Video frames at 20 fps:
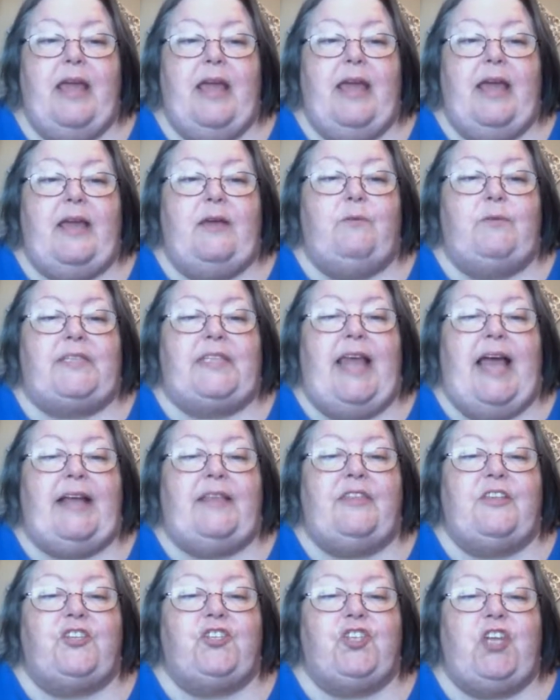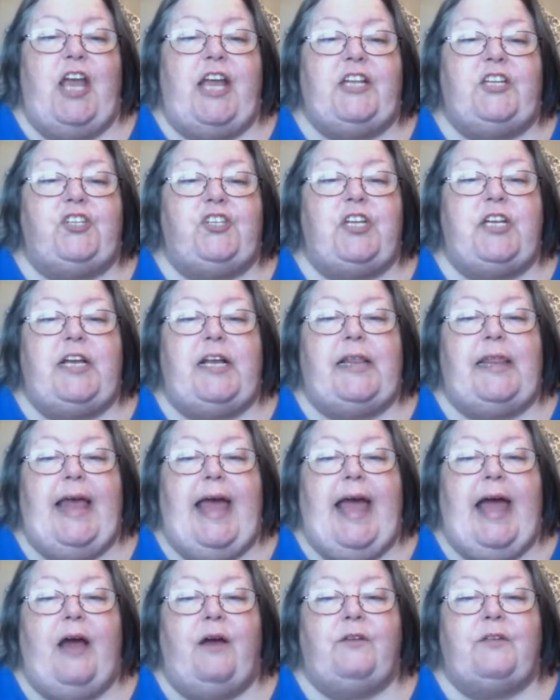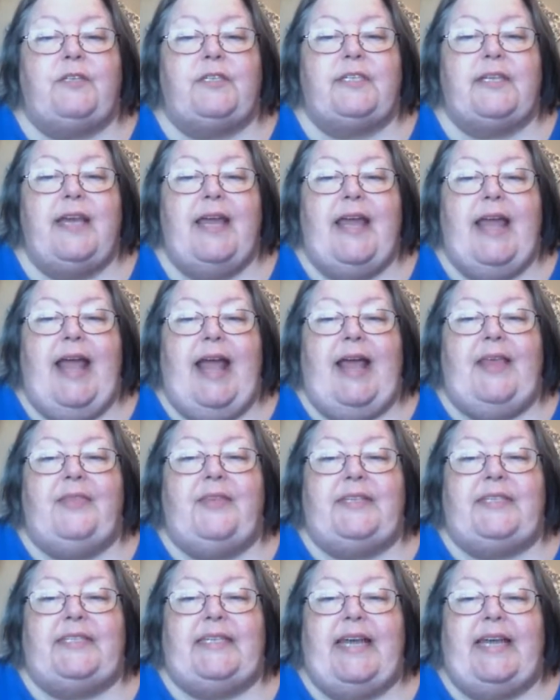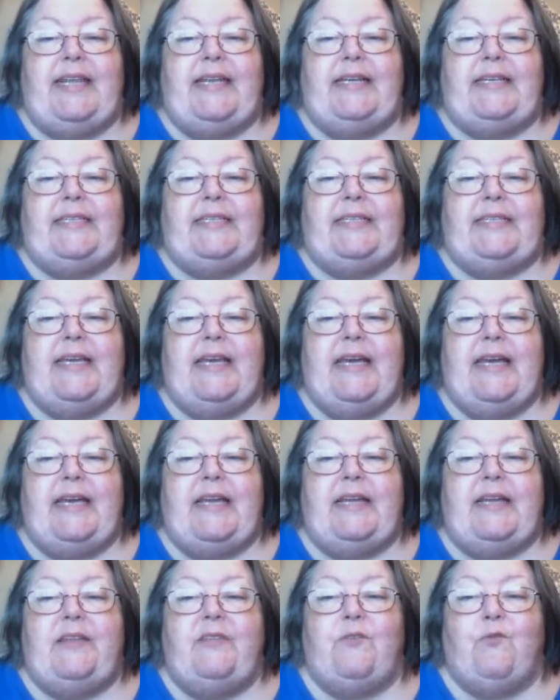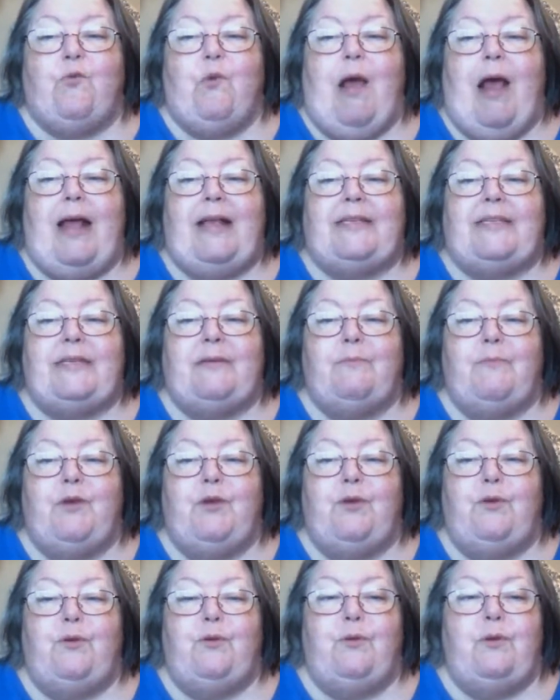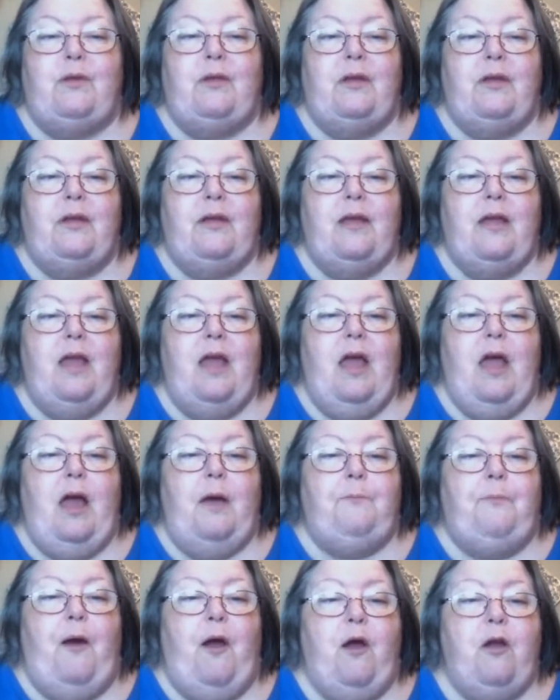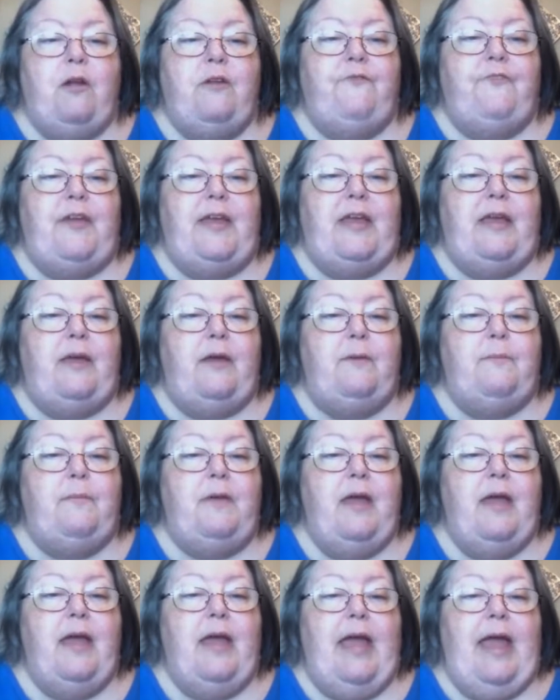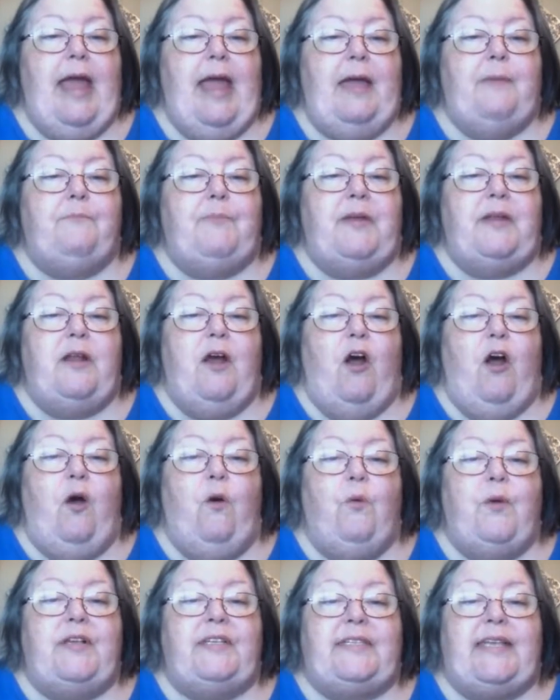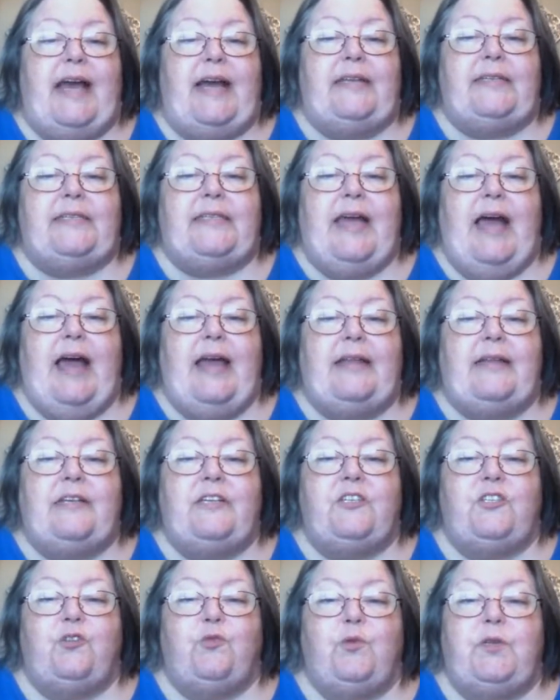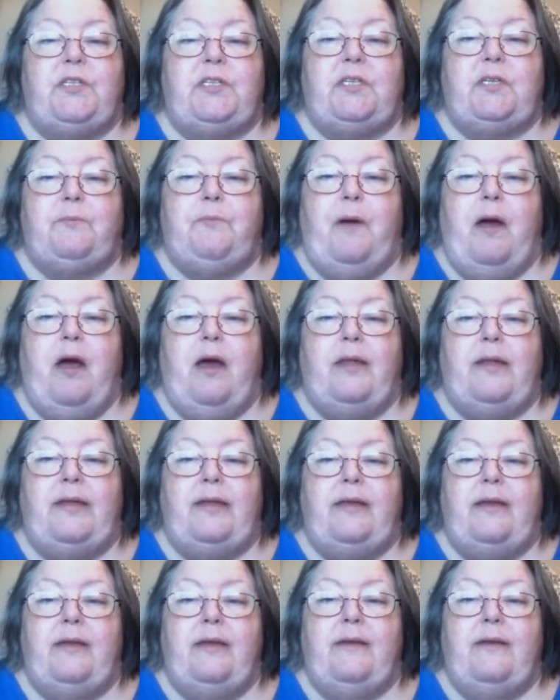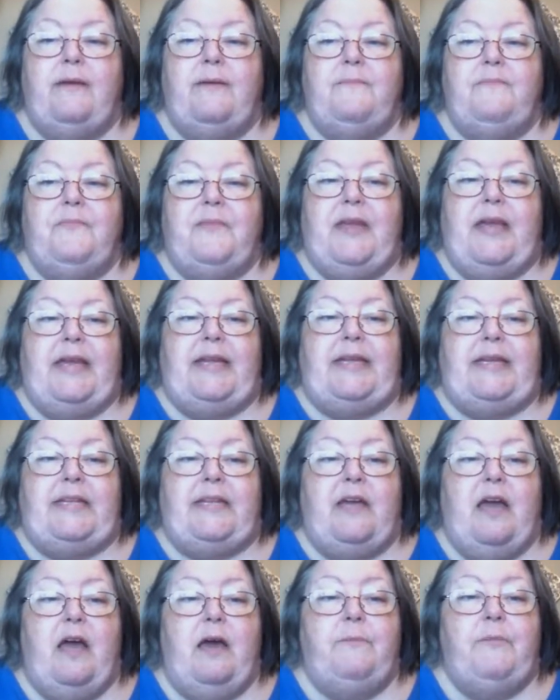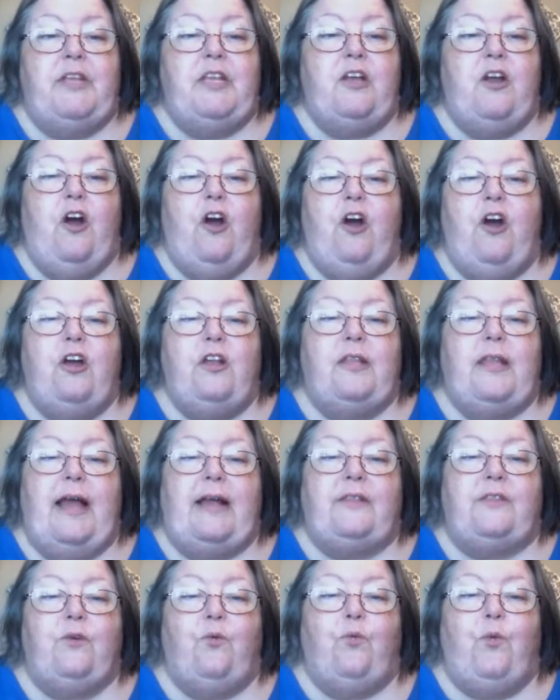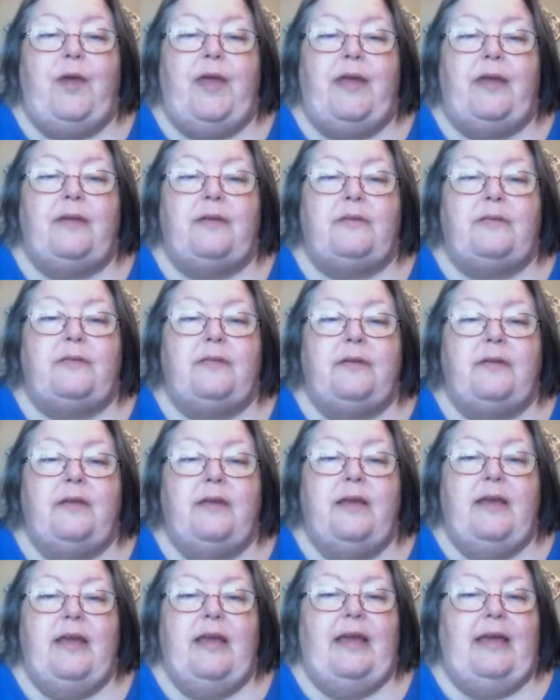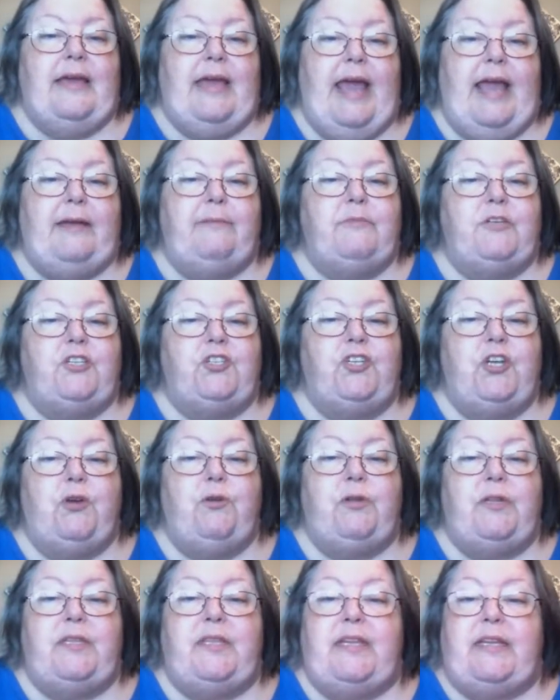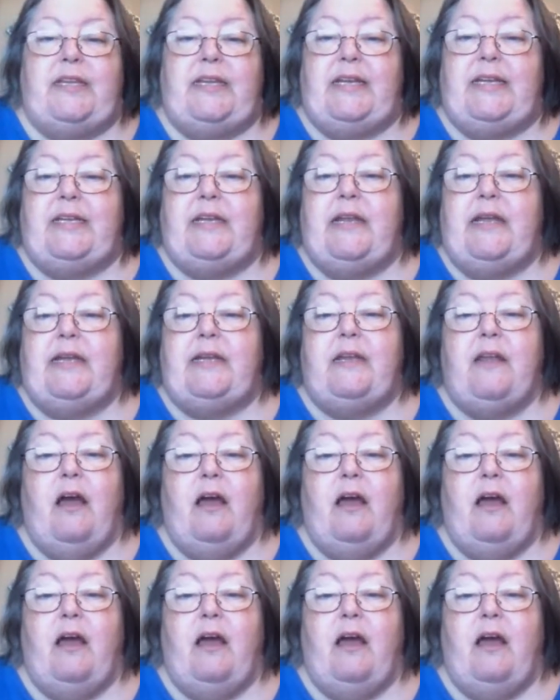He was like the changing clouds and the setting sun and the rising moon. A part of him had been always outside his twisted body. It had come and gone like the wind. It came to Jody that he need